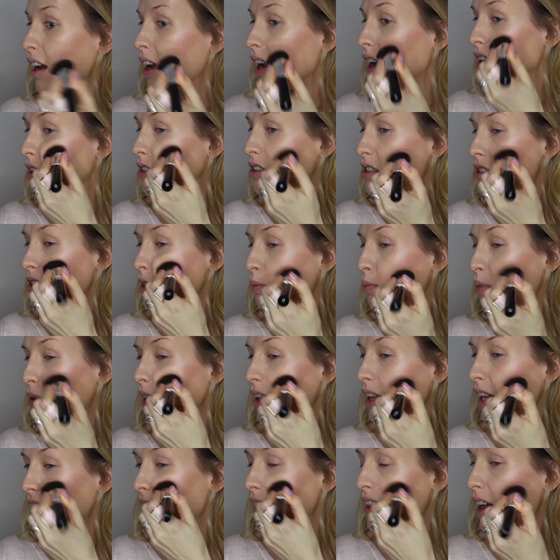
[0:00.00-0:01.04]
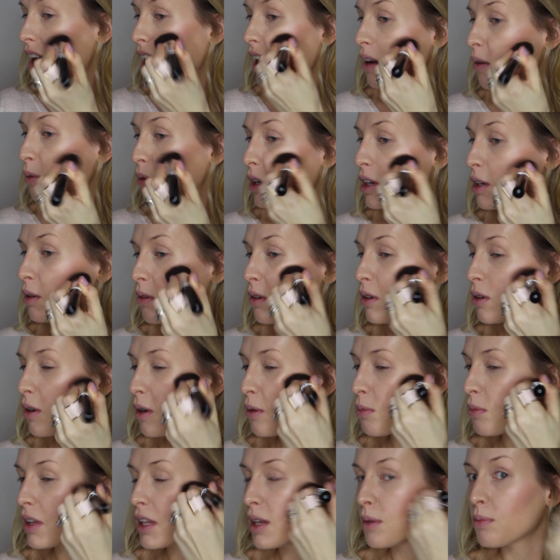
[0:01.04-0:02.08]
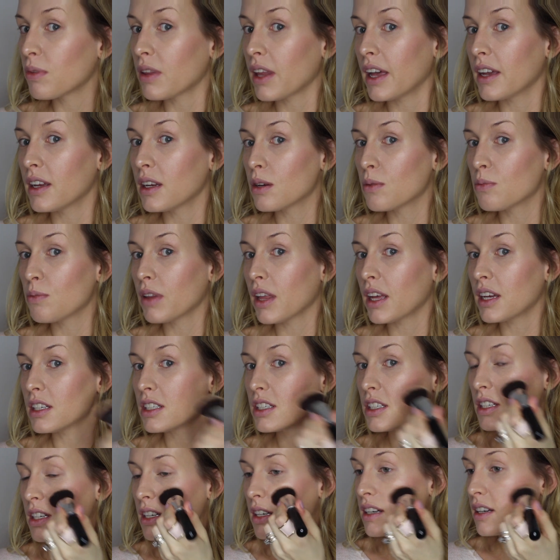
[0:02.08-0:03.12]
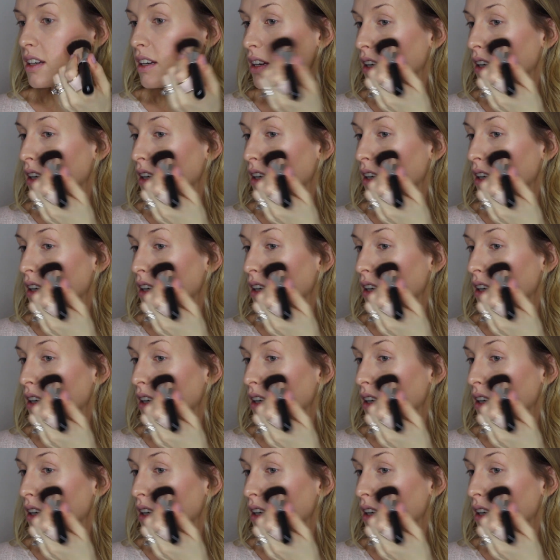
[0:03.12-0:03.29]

And just apply that where you would normally apply your blush.